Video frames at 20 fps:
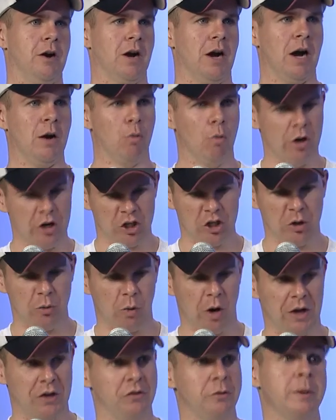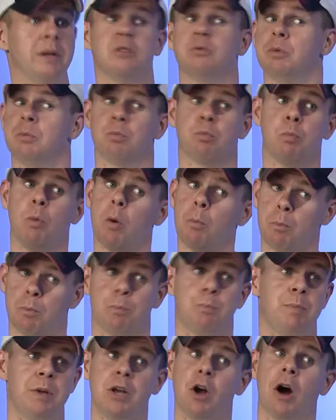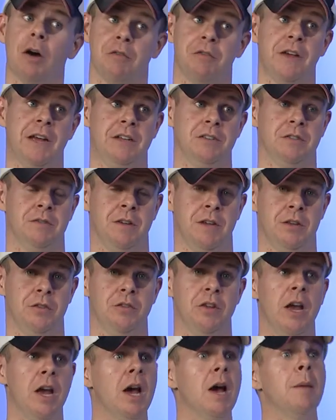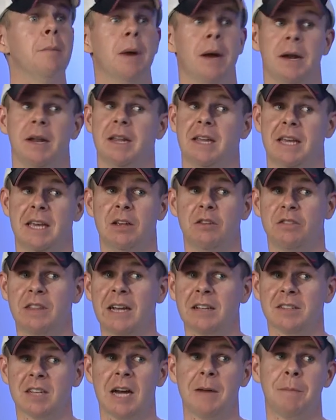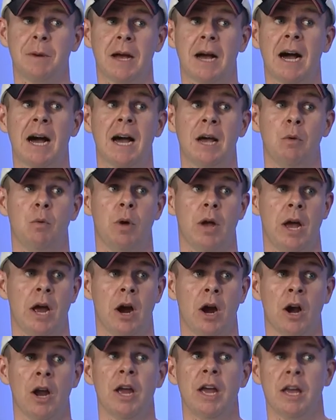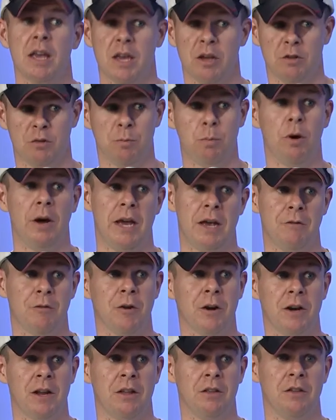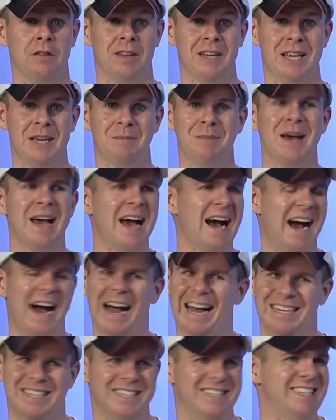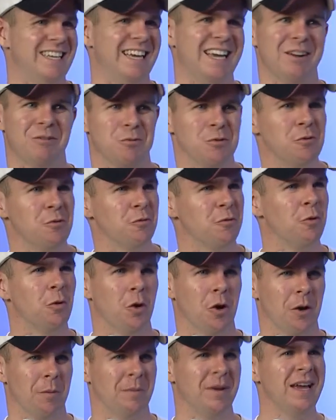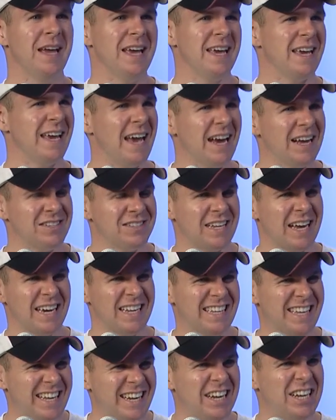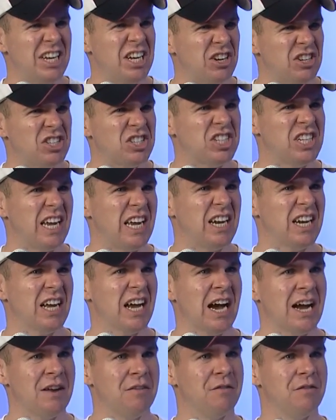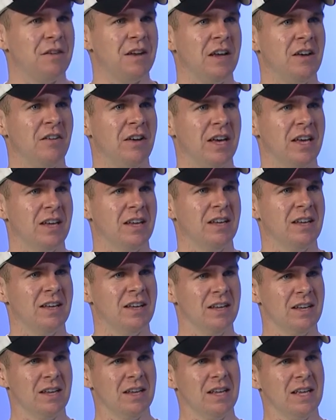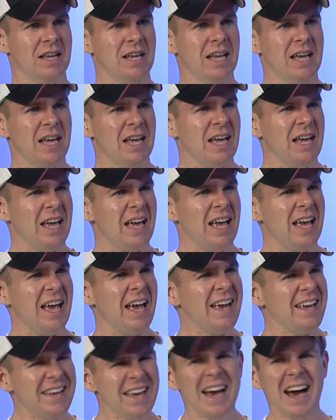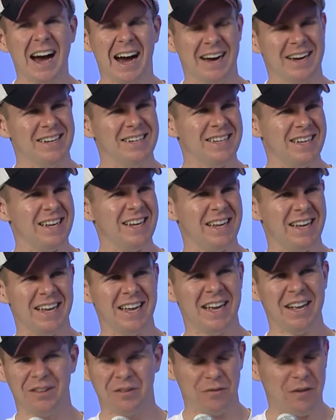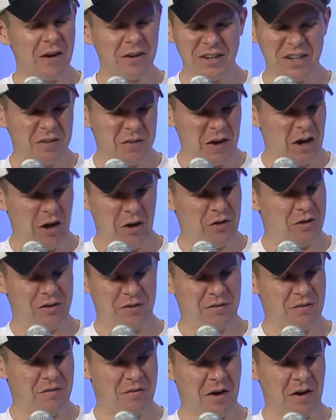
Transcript: Yeah. I wish he yeah. was because we'd be all fans of his. Yeah. But he's that type of guy where he's playing for another team. I just can't root for him. Yeah. He has that get under your skin kind of Especially feeling. being in the American League East. It's hard to root yeah. for a guy who's it's in the American difficult. League East.